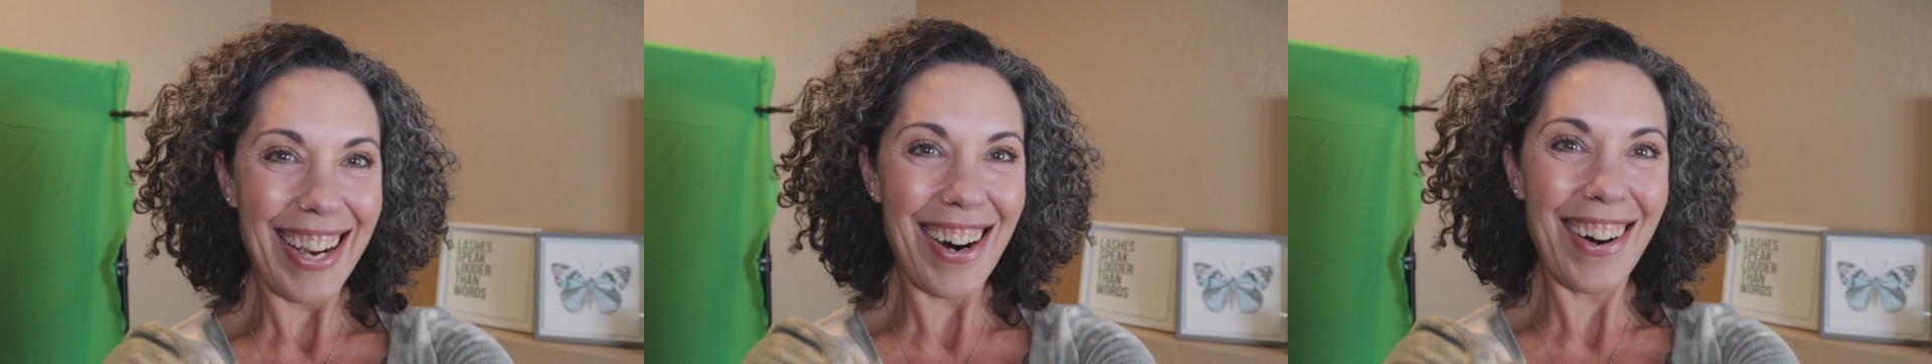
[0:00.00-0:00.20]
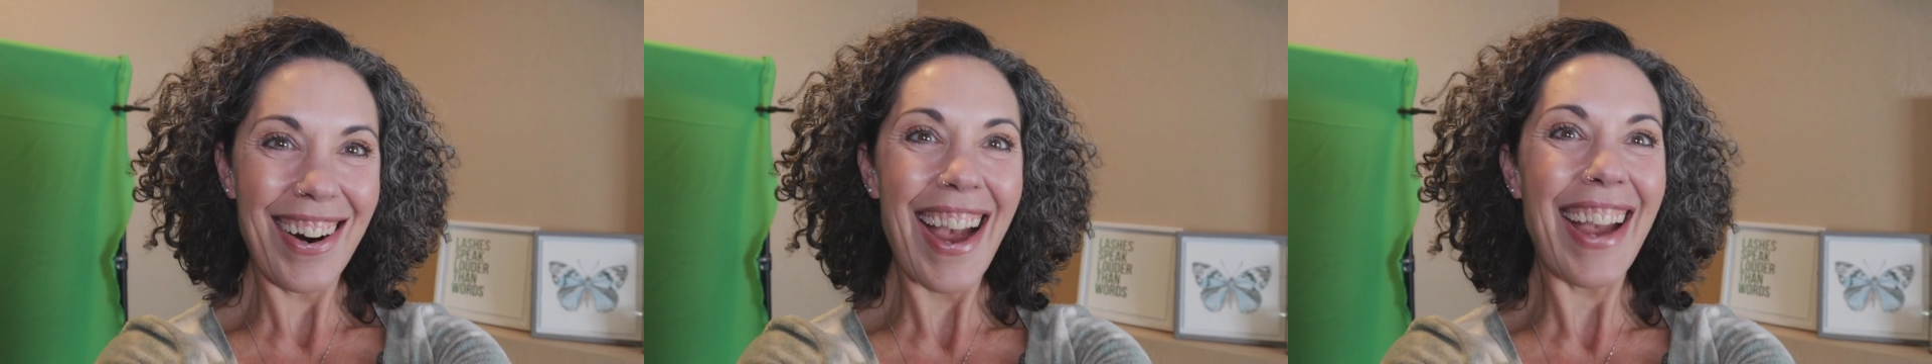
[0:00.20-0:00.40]

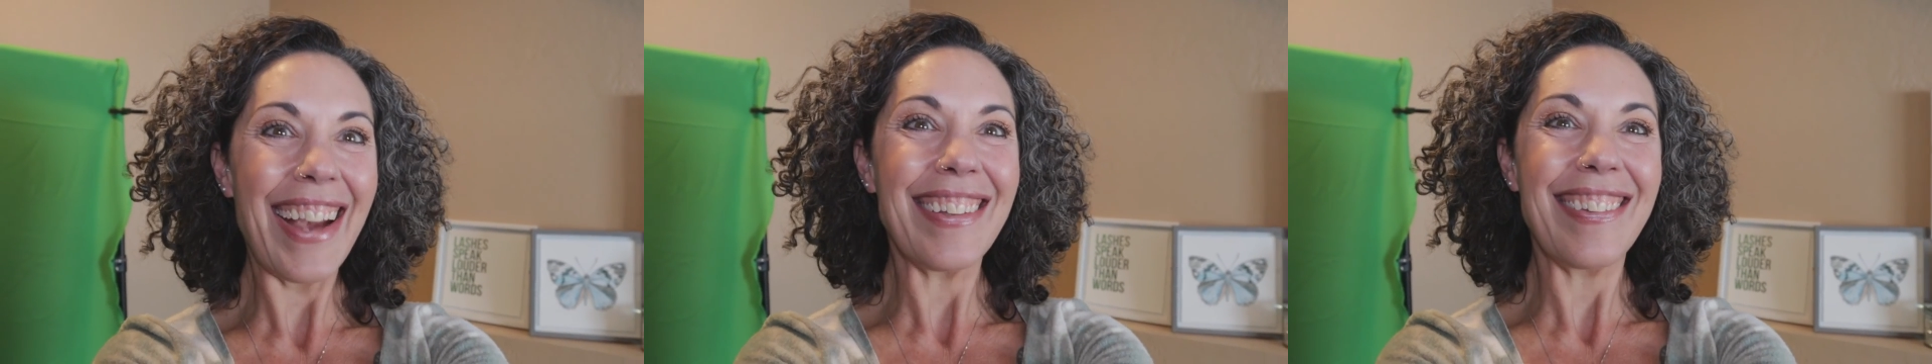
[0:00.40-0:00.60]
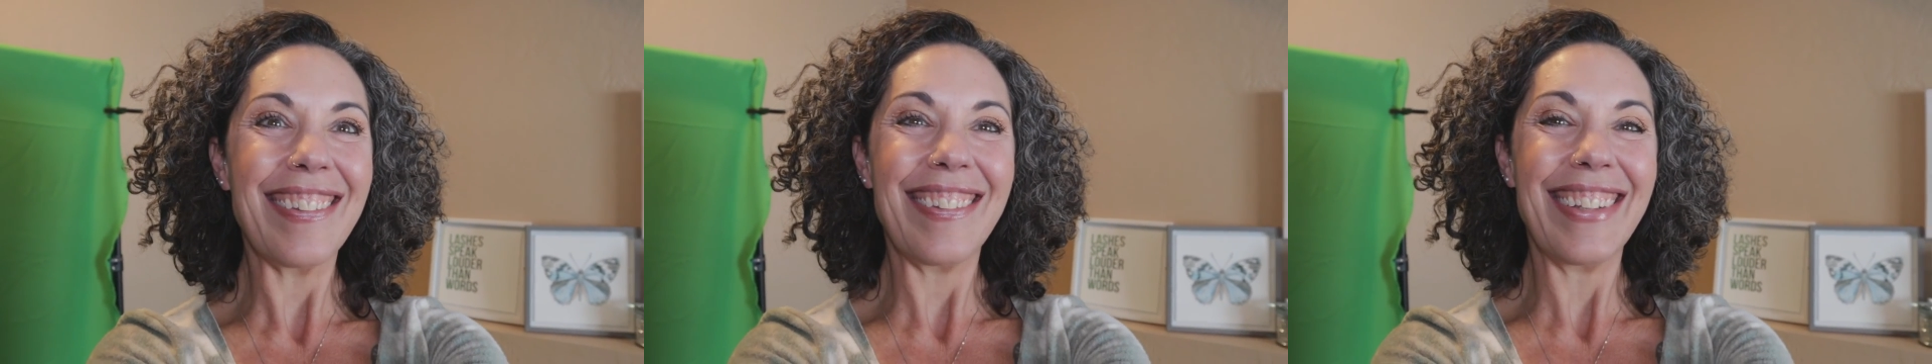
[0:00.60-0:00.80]
All
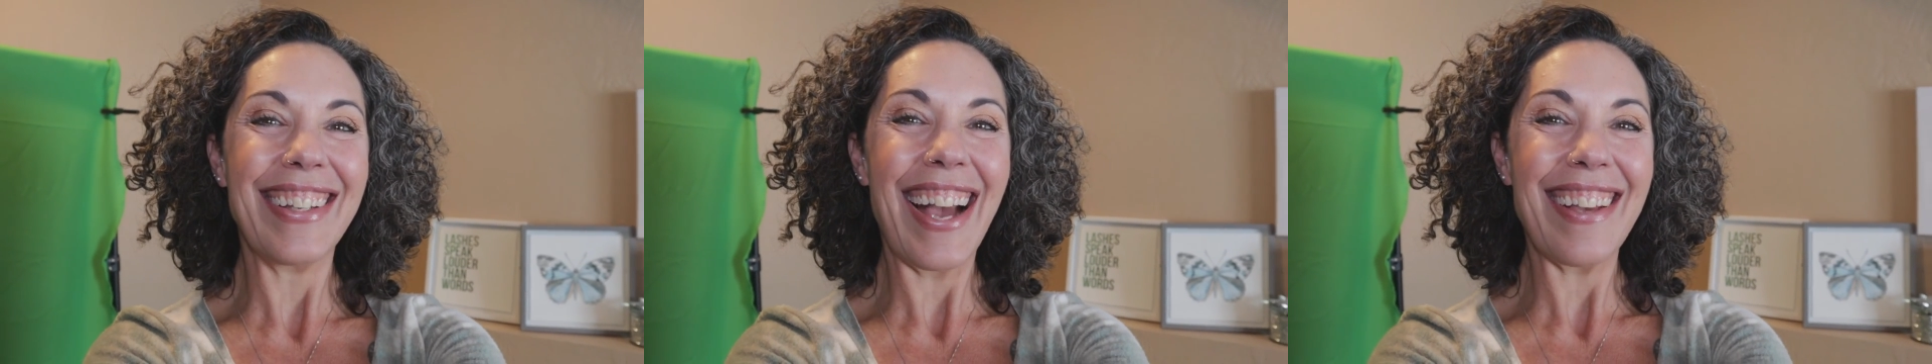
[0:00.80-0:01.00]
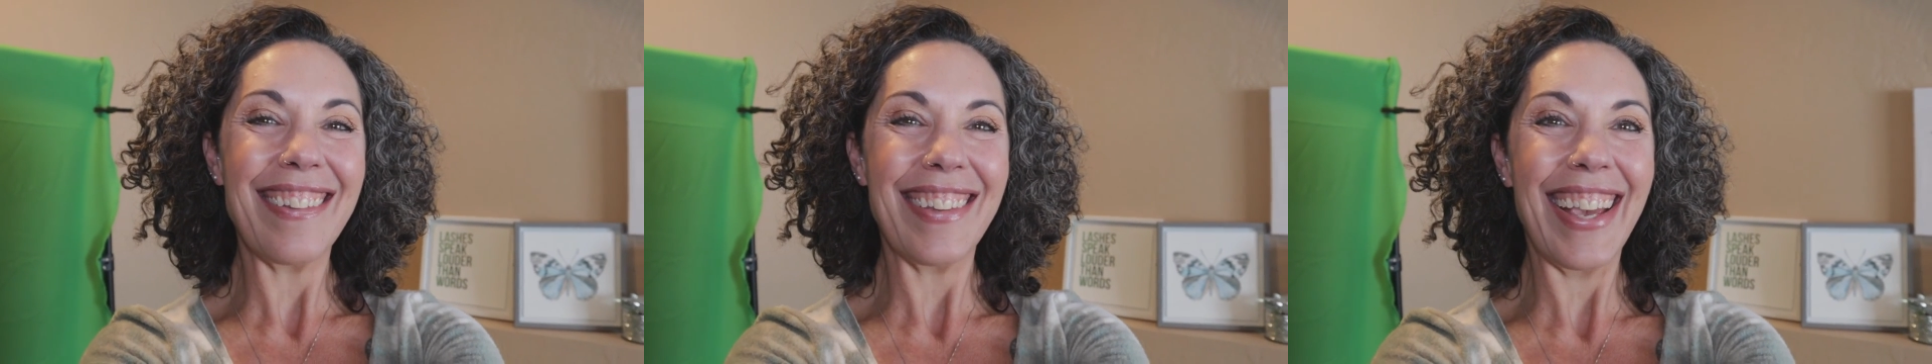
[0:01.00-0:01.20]
right, see
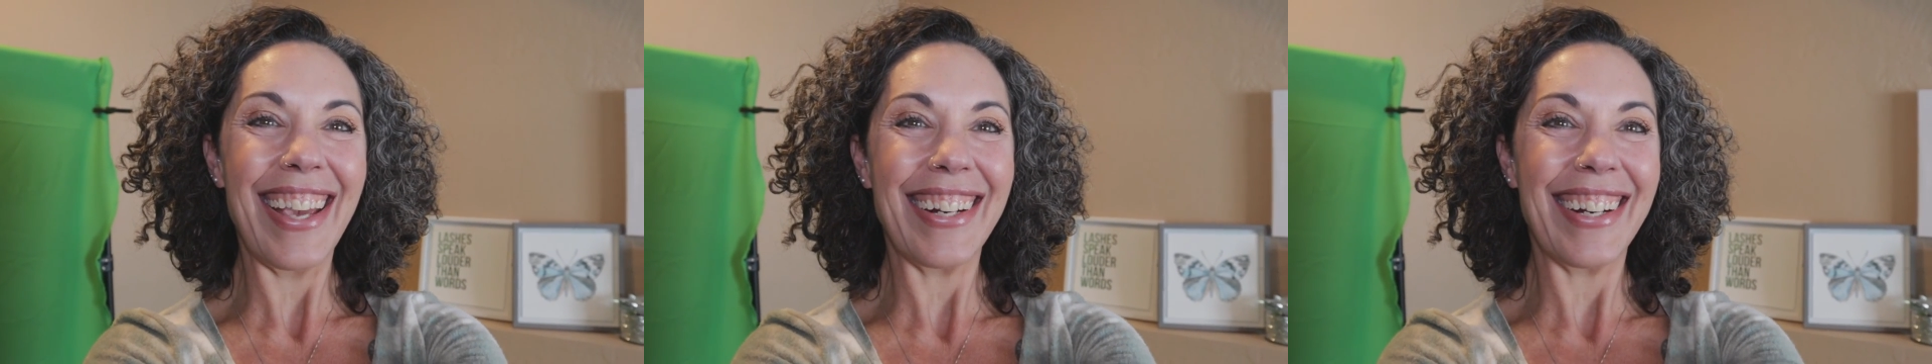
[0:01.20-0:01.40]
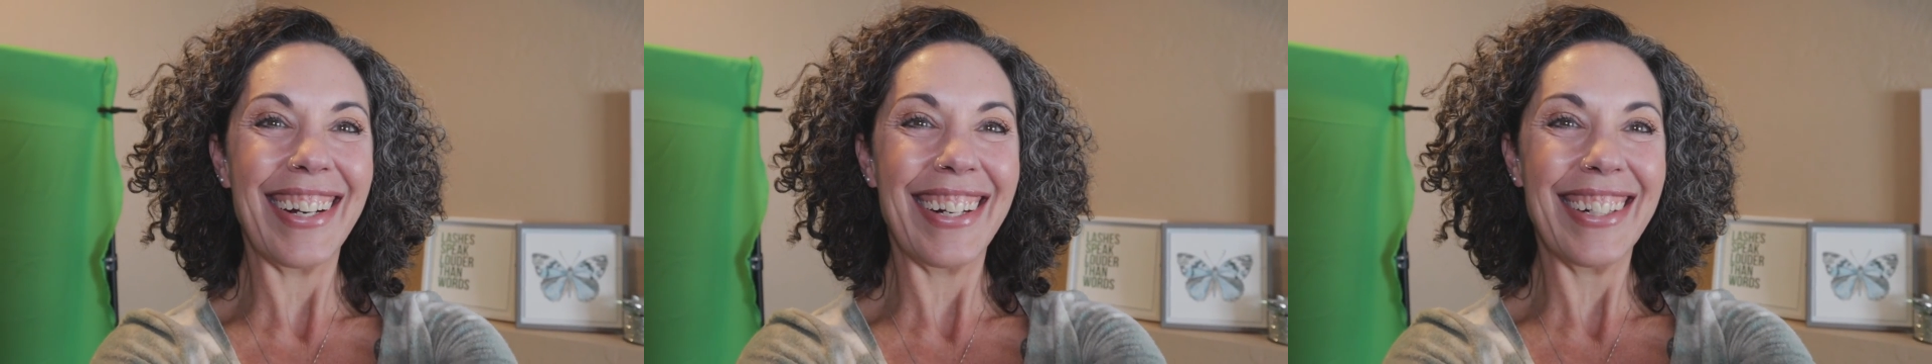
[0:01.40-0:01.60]
you guys
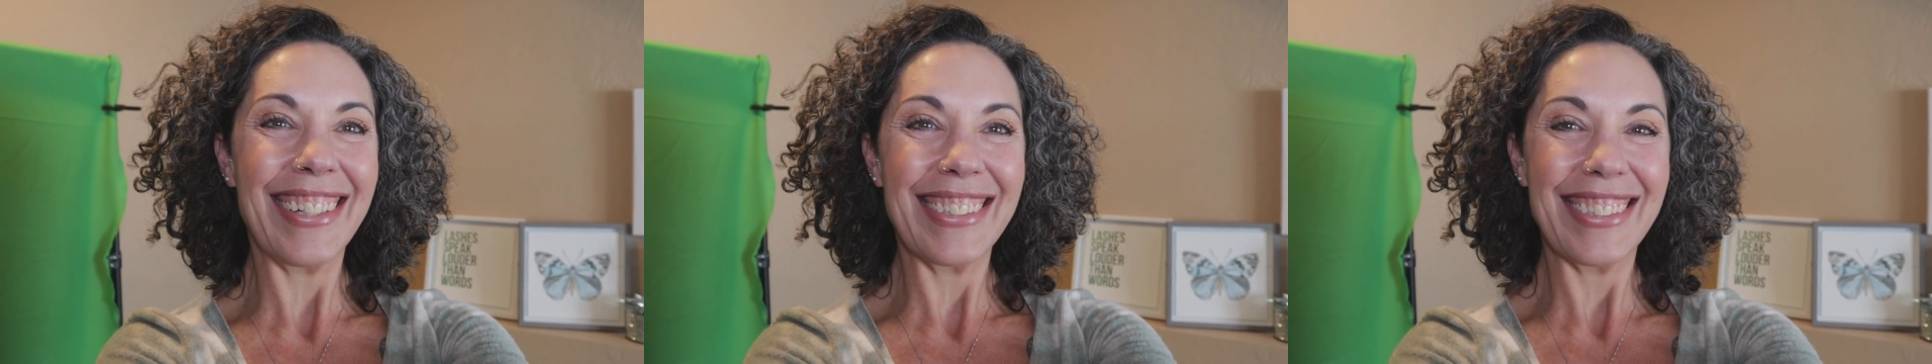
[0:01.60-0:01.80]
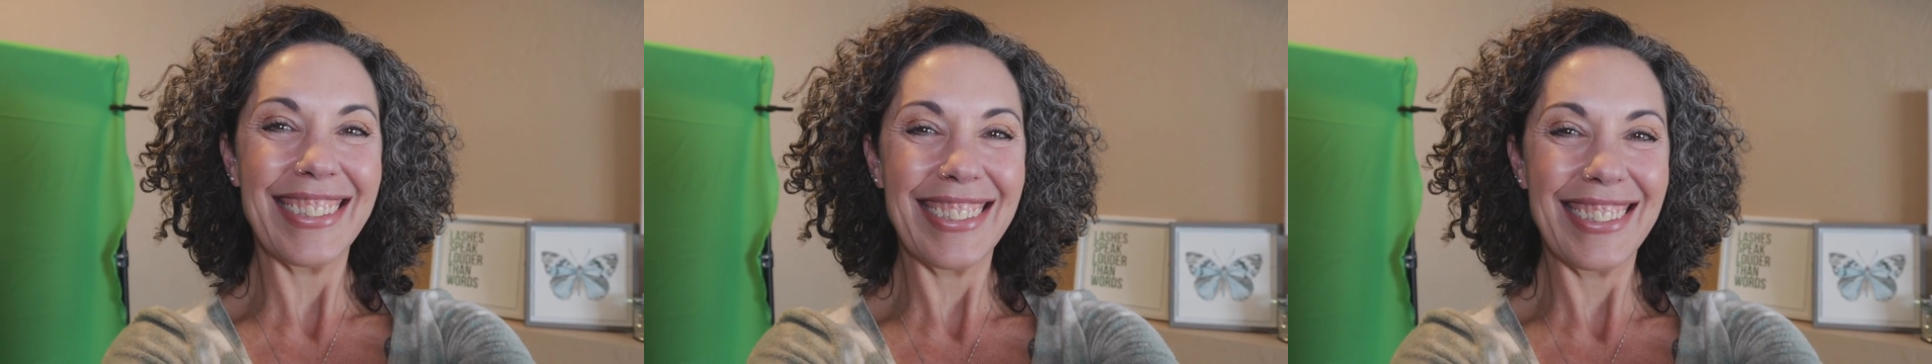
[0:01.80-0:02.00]
later.